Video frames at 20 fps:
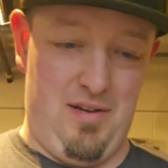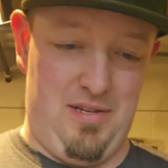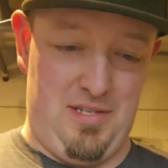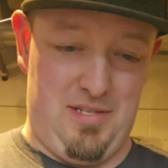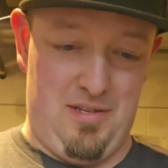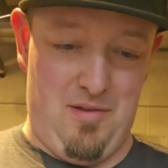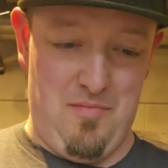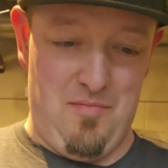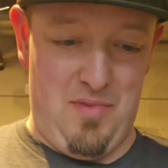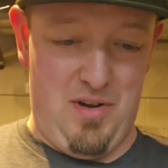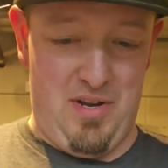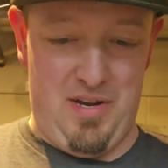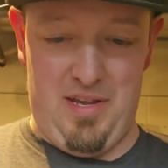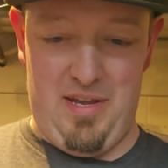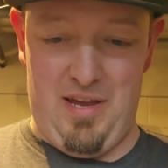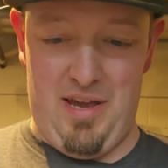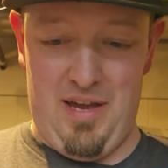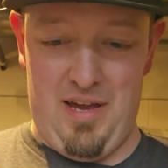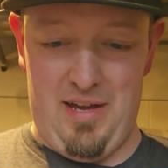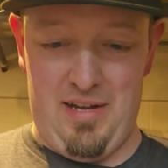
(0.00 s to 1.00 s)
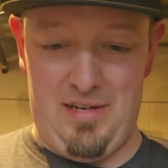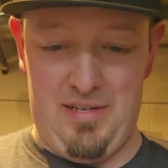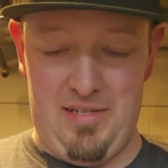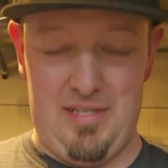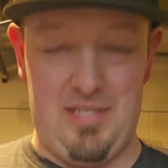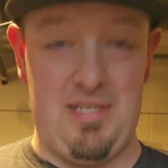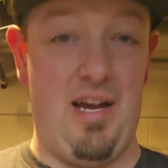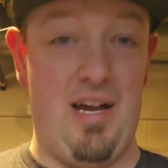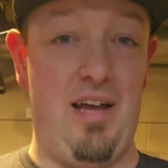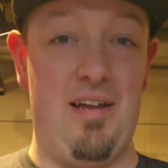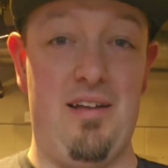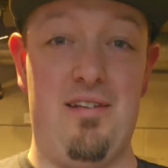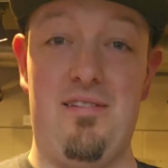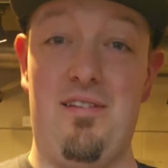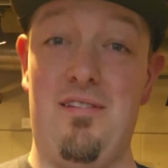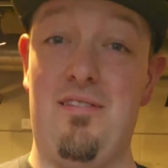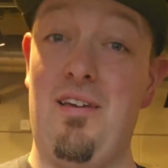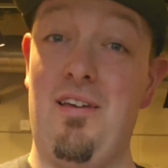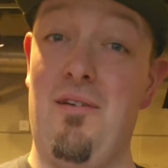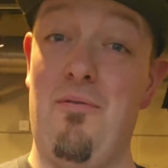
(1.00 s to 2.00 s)
Somebody had decided
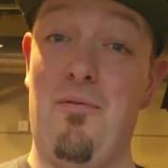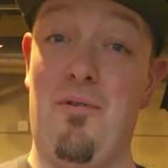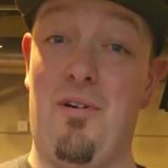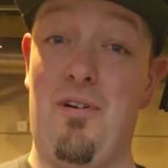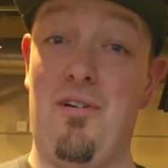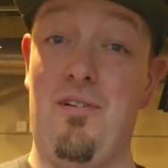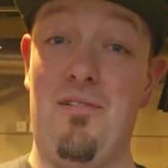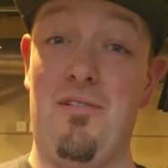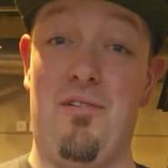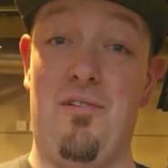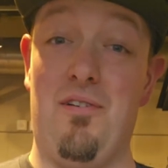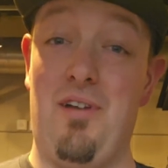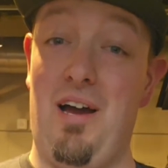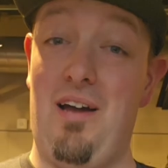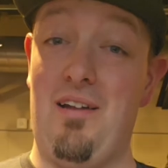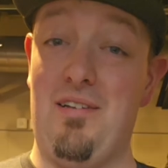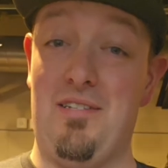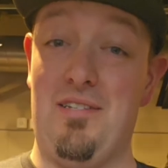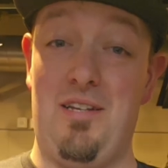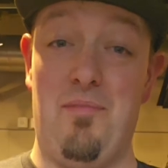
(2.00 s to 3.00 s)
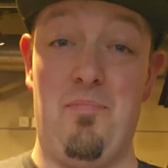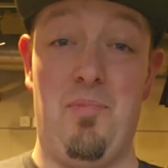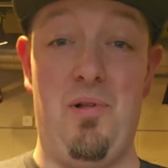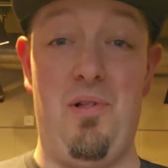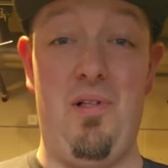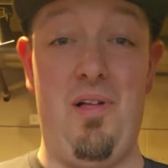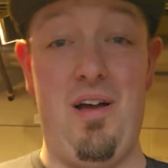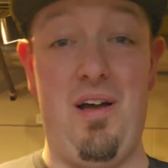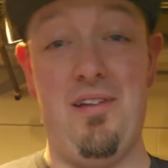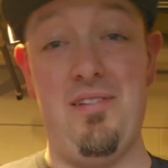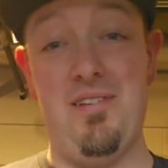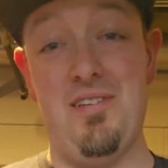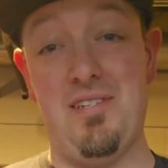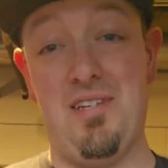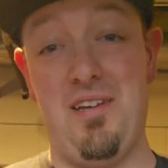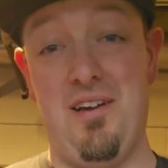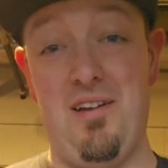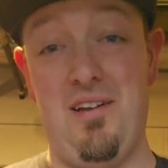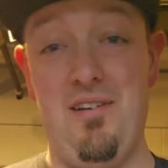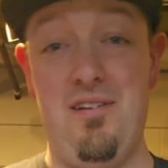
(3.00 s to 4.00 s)
that they were going to learn how to stipple on this
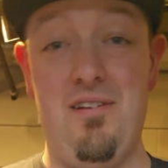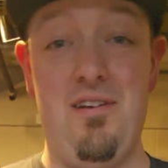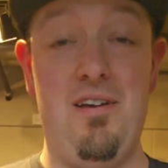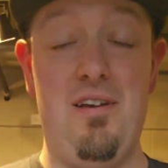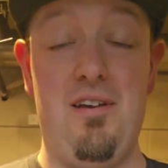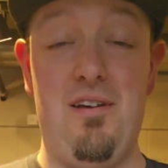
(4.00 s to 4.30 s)
gun.